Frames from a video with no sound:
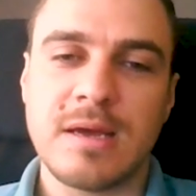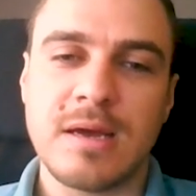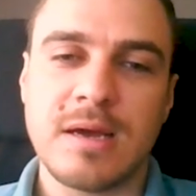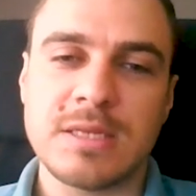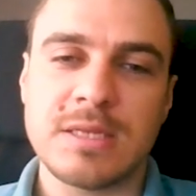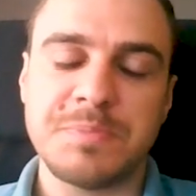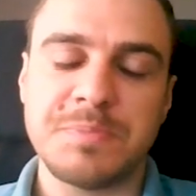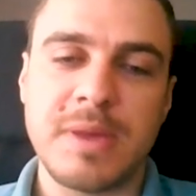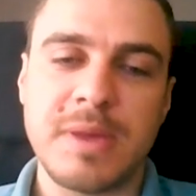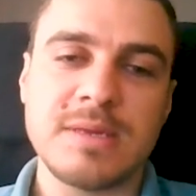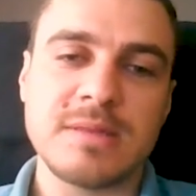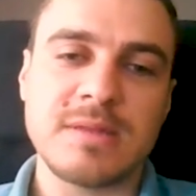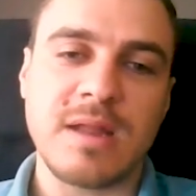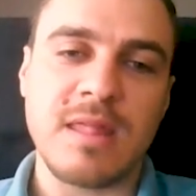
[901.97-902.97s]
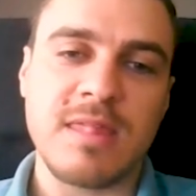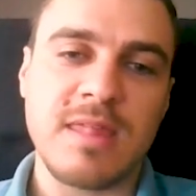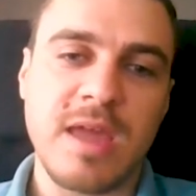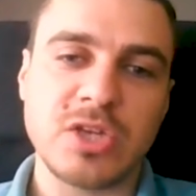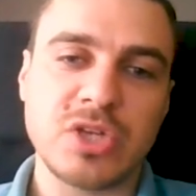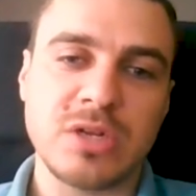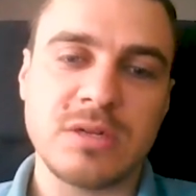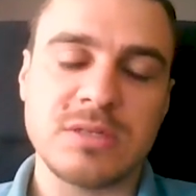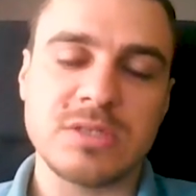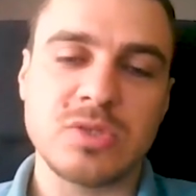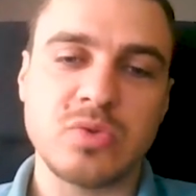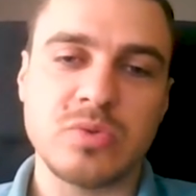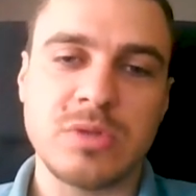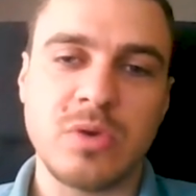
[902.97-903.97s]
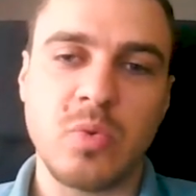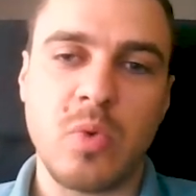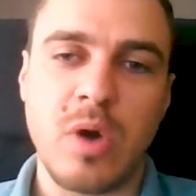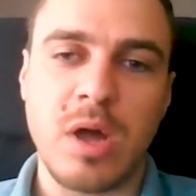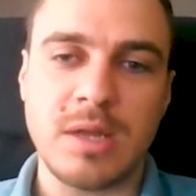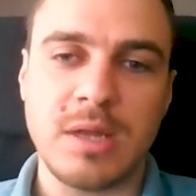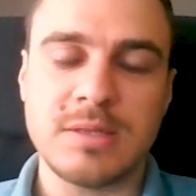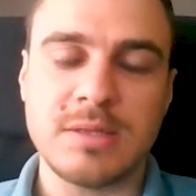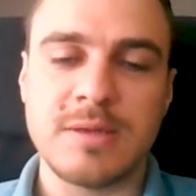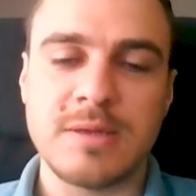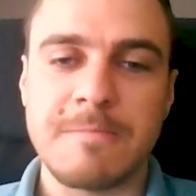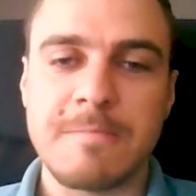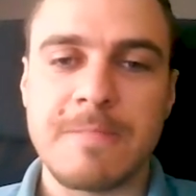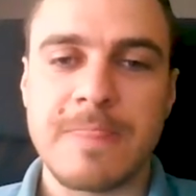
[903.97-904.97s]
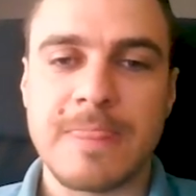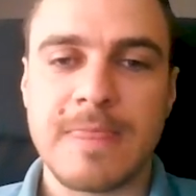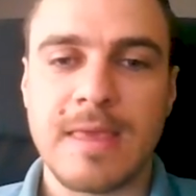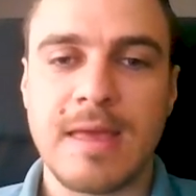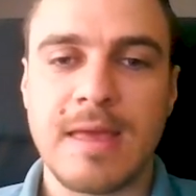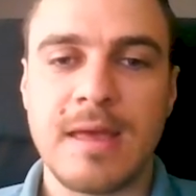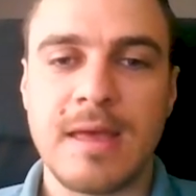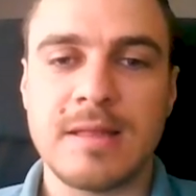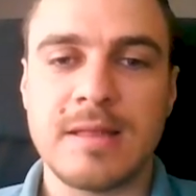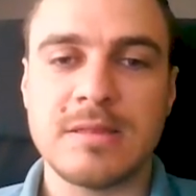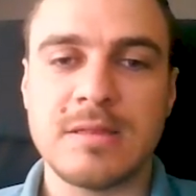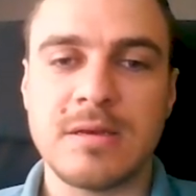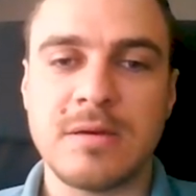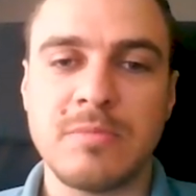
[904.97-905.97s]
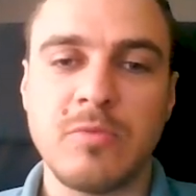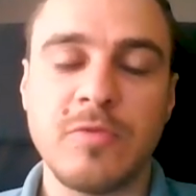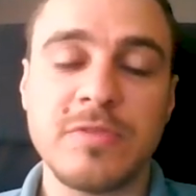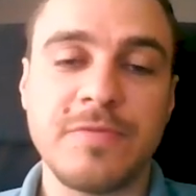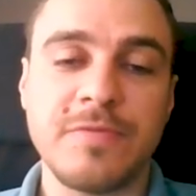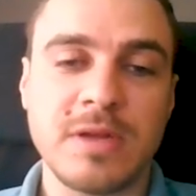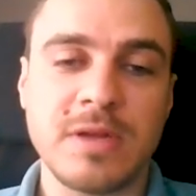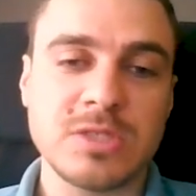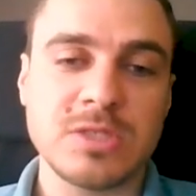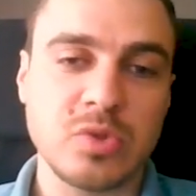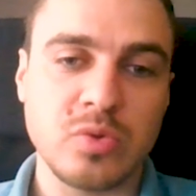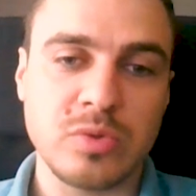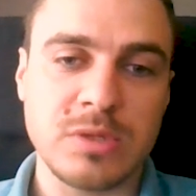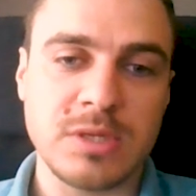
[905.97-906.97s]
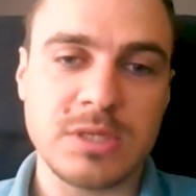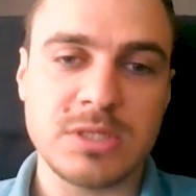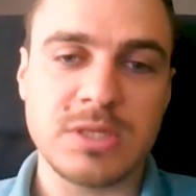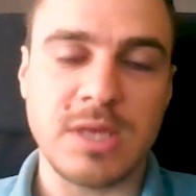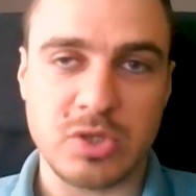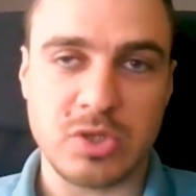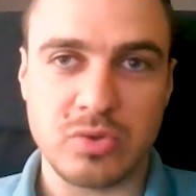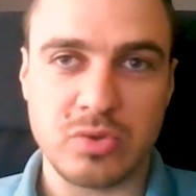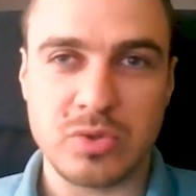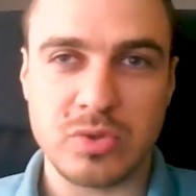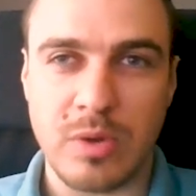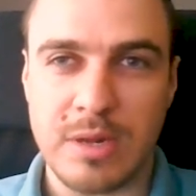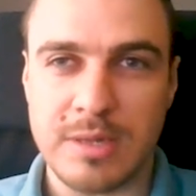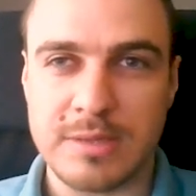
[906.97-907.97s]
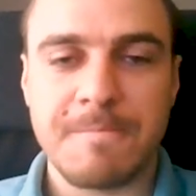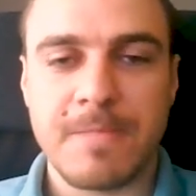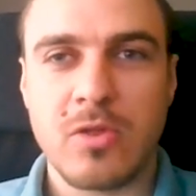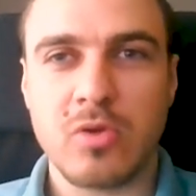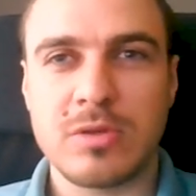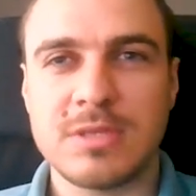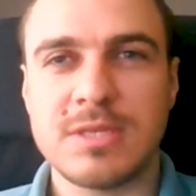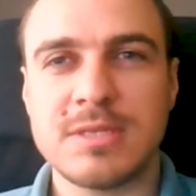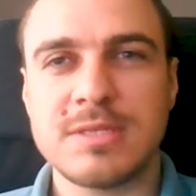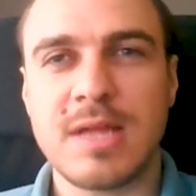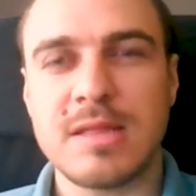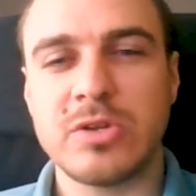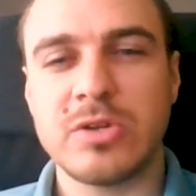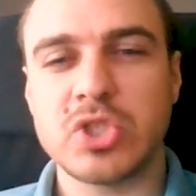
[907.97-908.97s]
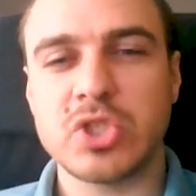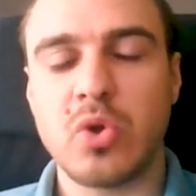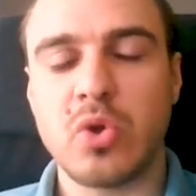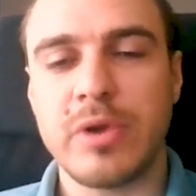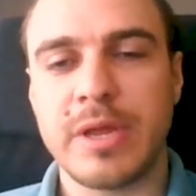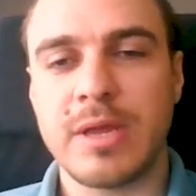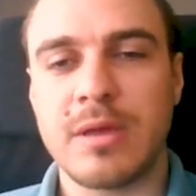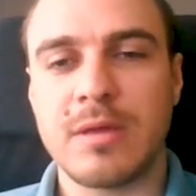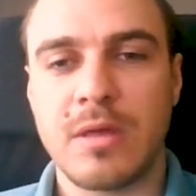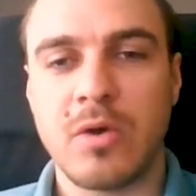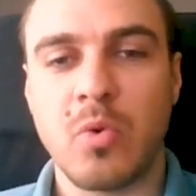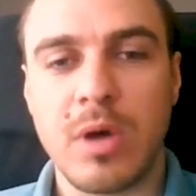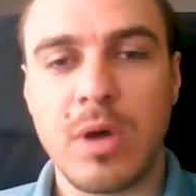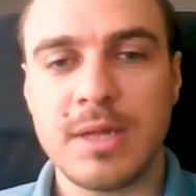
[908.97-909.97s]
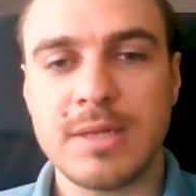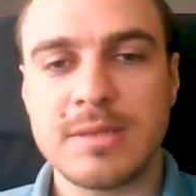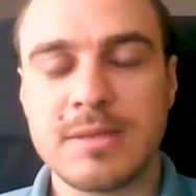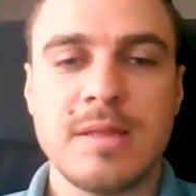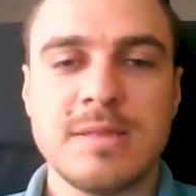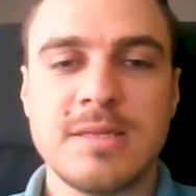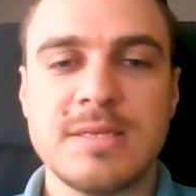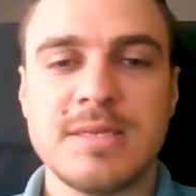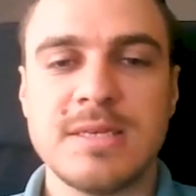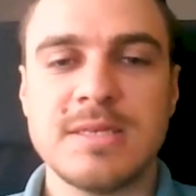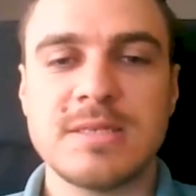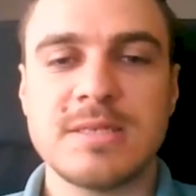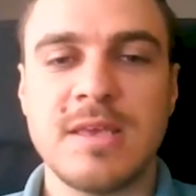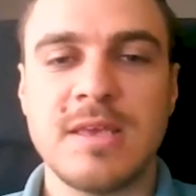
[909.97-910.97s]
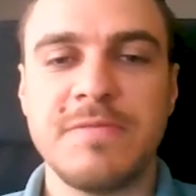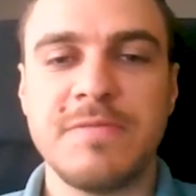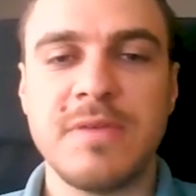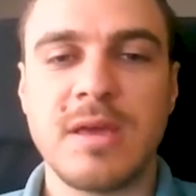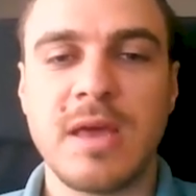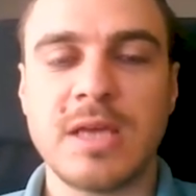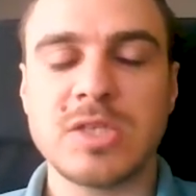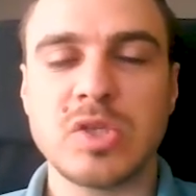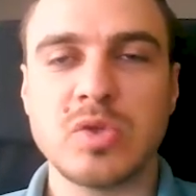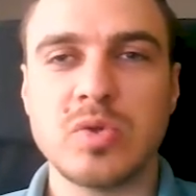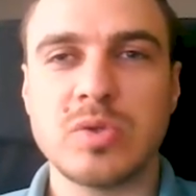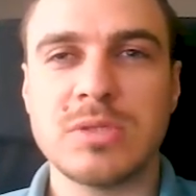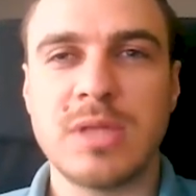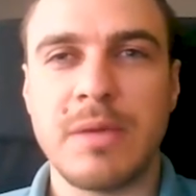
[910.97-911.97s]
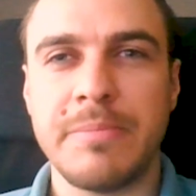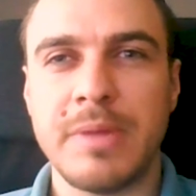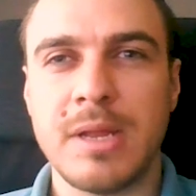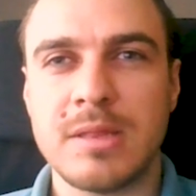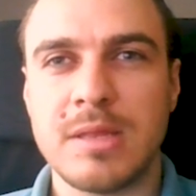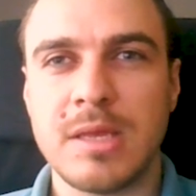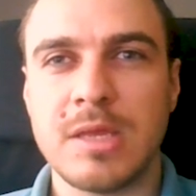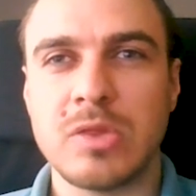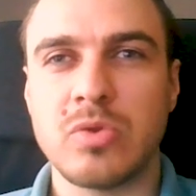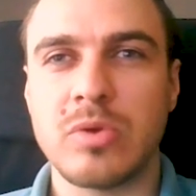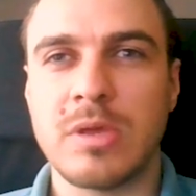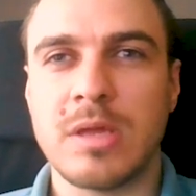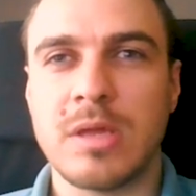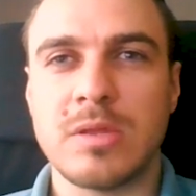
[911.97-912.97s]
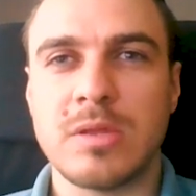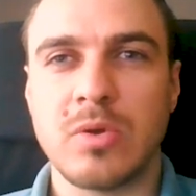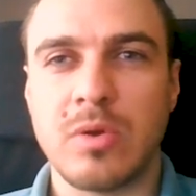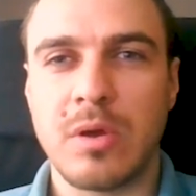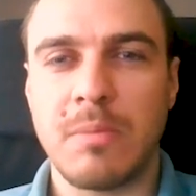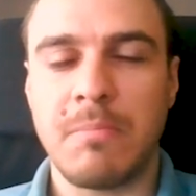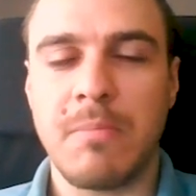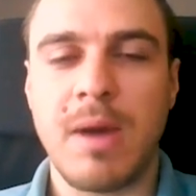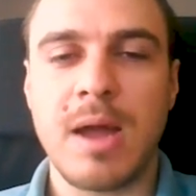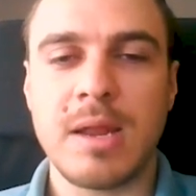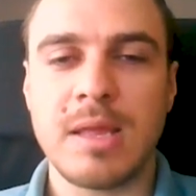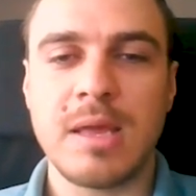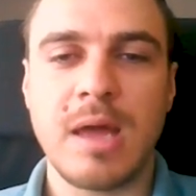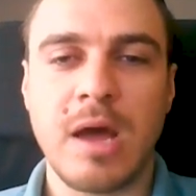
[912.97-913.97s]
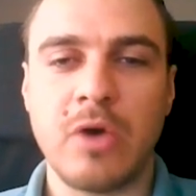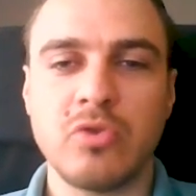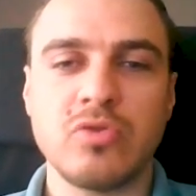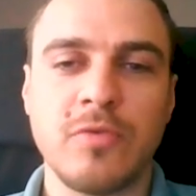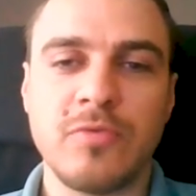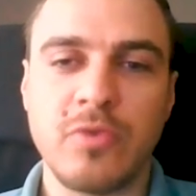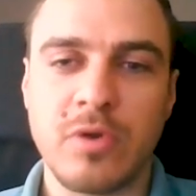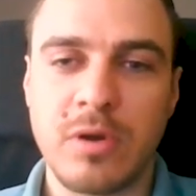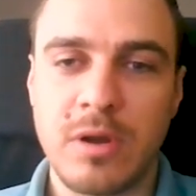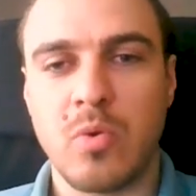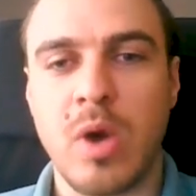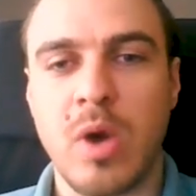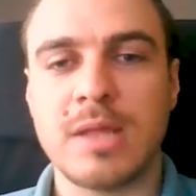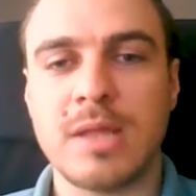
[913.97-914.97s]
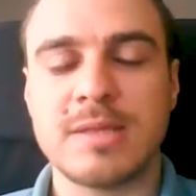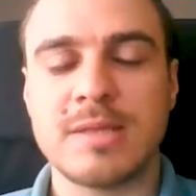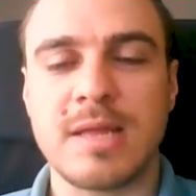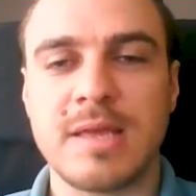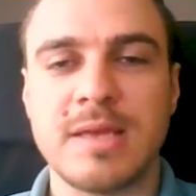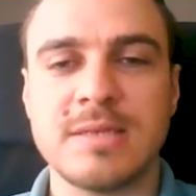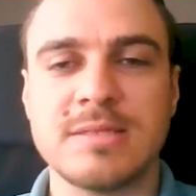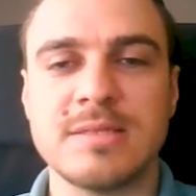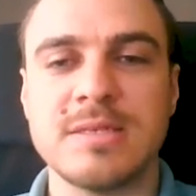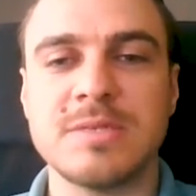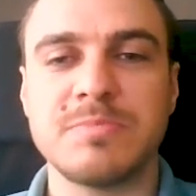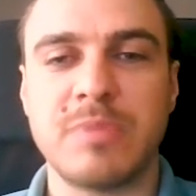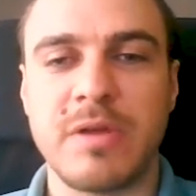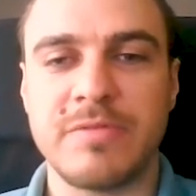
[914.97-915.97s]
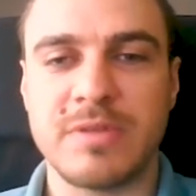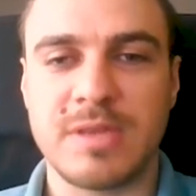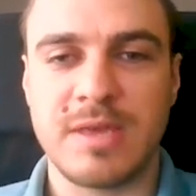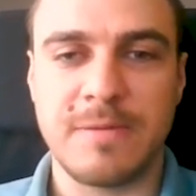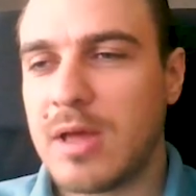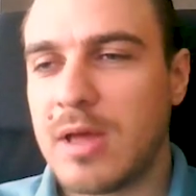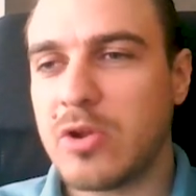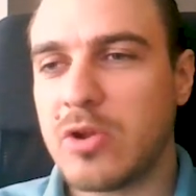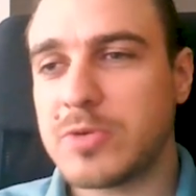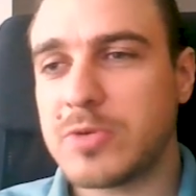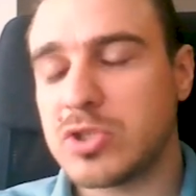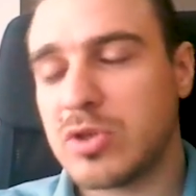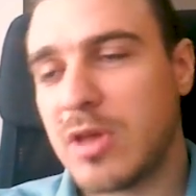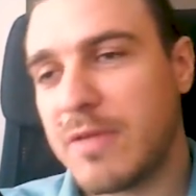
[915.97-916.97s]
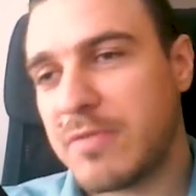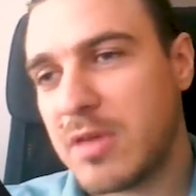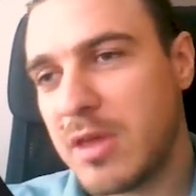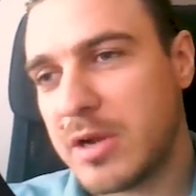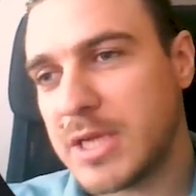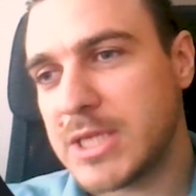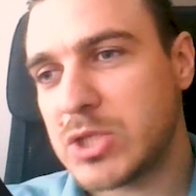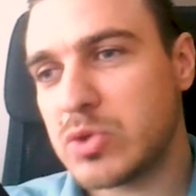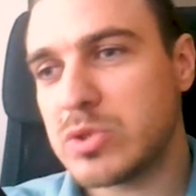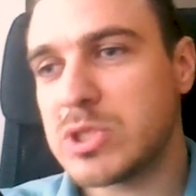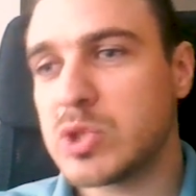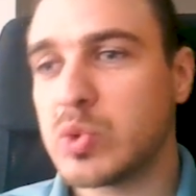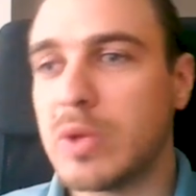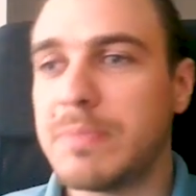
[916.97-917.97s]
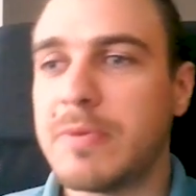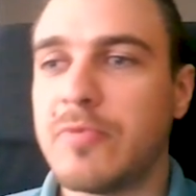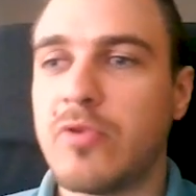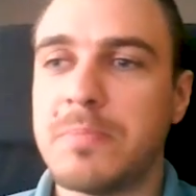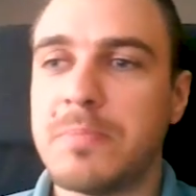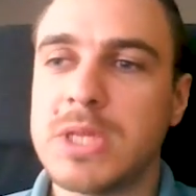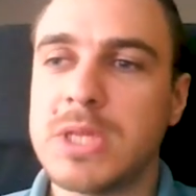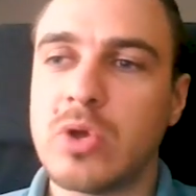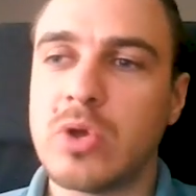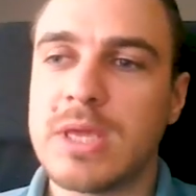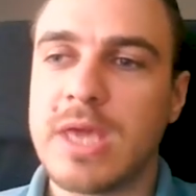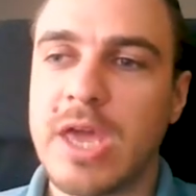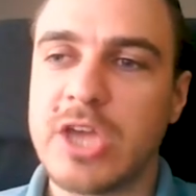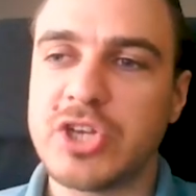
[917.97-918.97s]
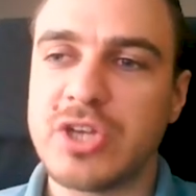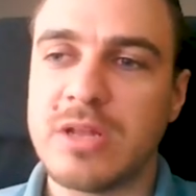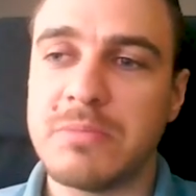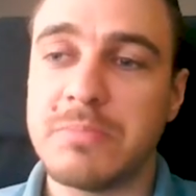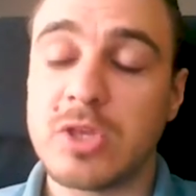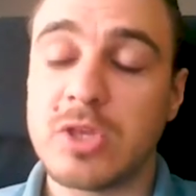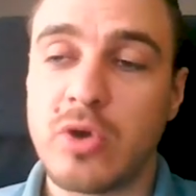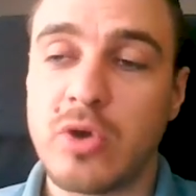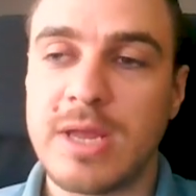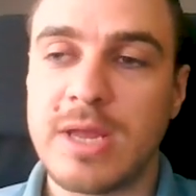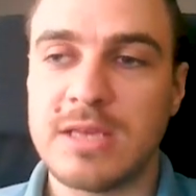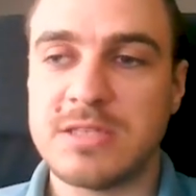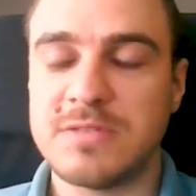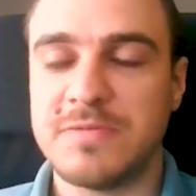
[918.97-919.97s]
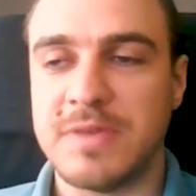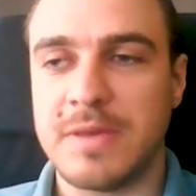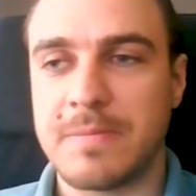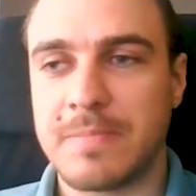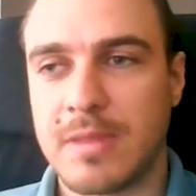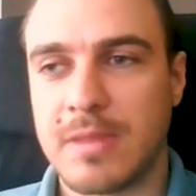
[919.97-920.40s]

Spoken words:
a spending transactions to the wallet and move the funds to this Exodus wallet. So this is not restoring a wallet, this is giving Exodus the ability to get money out of your wallet that has this private key. Other options you have here is to sweep for Bitcoin Cash and Bitcoin SV.